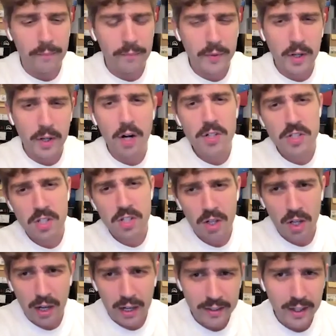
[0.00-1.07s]

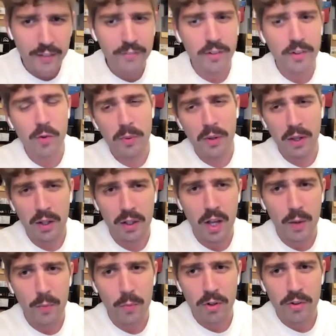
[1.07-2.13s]
Carson, I definitely spent a
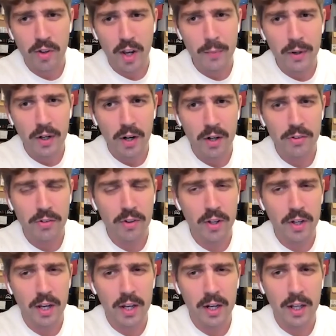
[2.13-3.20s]
lot more time at
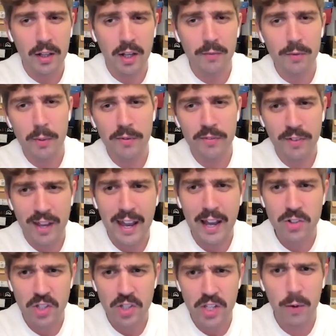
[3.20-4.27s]
Carson, and I loved the buffet.
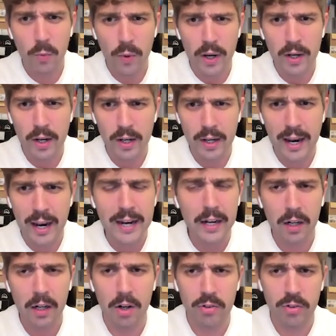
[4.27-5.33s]
Actually, I went and ate
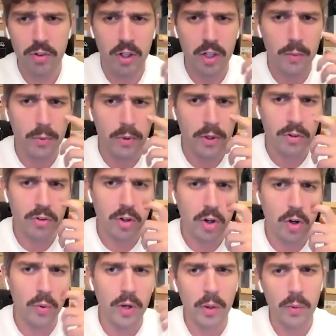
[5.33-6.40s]
at Carson a couple years
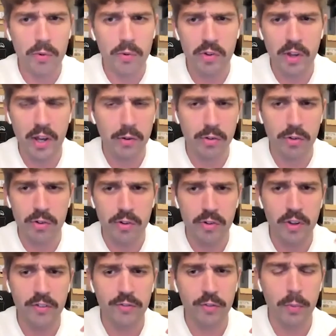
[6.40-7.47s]
ago when I was in town just to
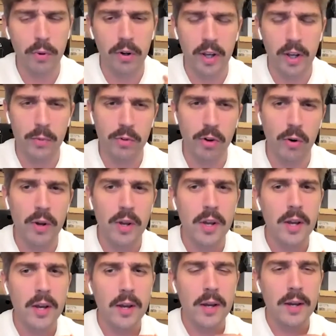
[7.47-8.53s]
see a football game. So
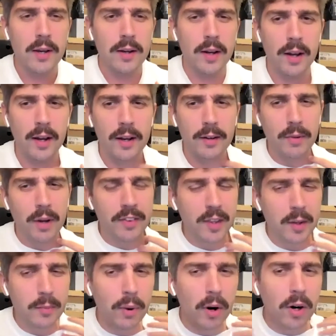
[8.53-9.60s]
I
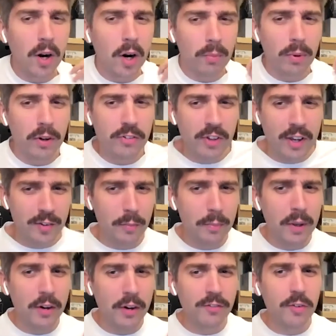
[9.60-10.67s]
think Barnhart Brunch has the
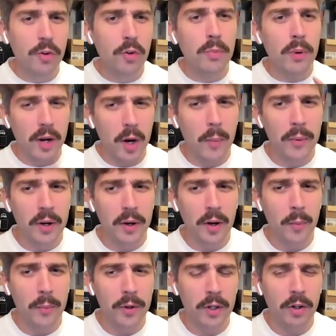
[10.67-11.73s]
better food, but I'm
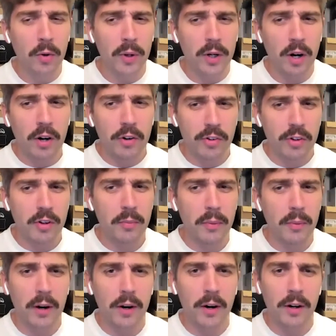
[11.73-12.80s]
gonna go with Carson in
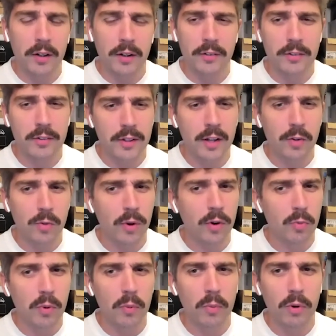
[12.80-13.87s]
my heart because that's where I
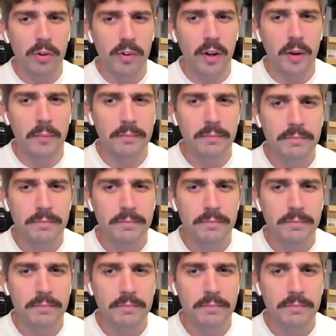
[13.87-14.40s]
spent more time.